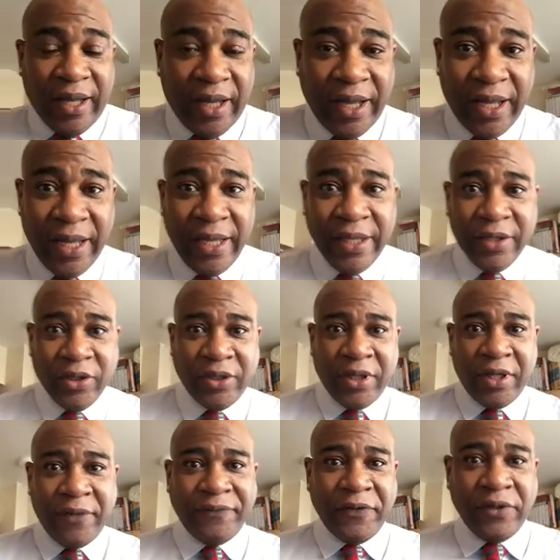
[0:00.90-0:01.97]
Hi, good
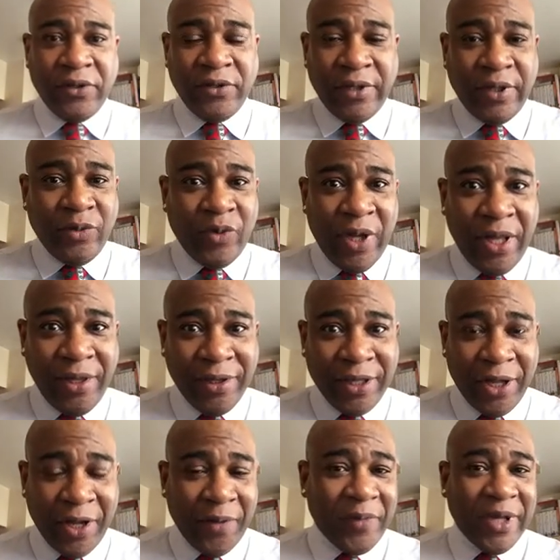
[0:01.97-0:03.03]
afternoon and
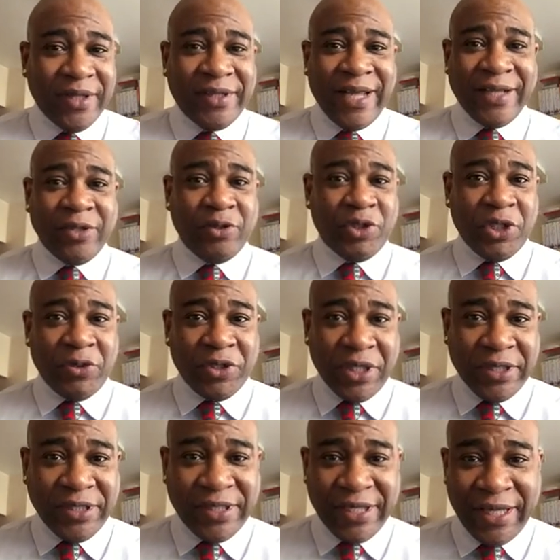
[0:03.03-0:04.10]
welcome. Daniel
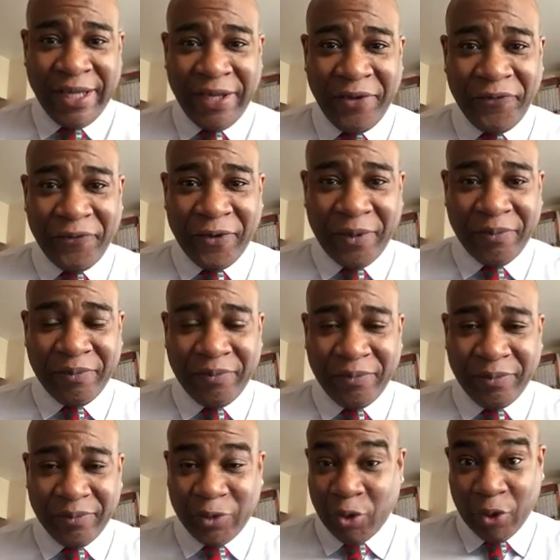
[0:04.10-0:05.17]
Gennis here
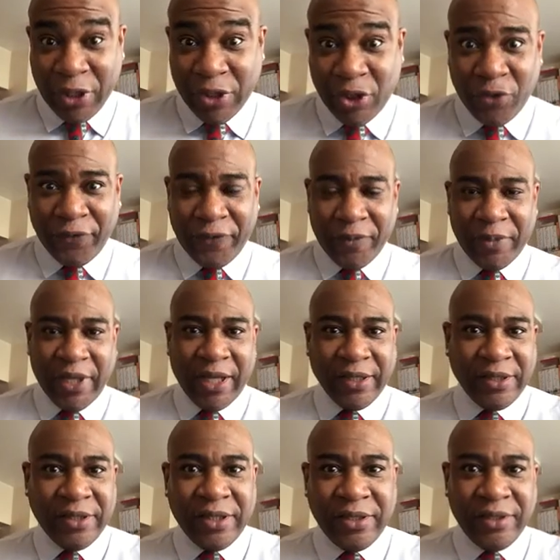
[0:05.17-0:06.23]
from talking to you from
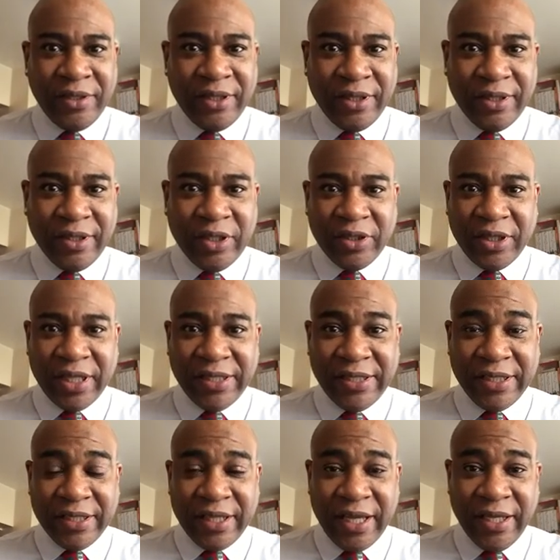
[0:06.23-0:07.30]
London in the
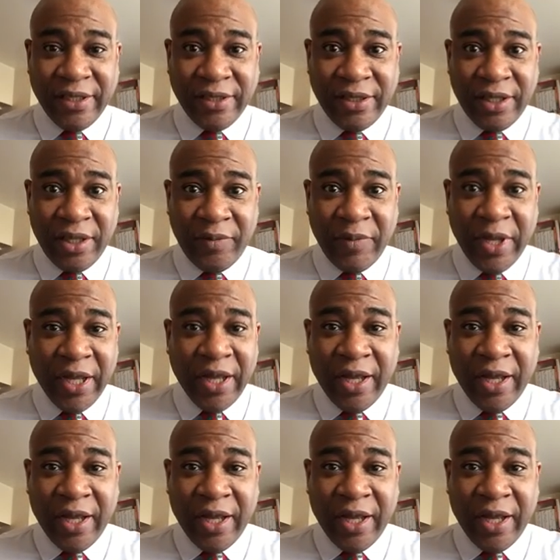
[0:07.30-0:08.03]
United Kingdom.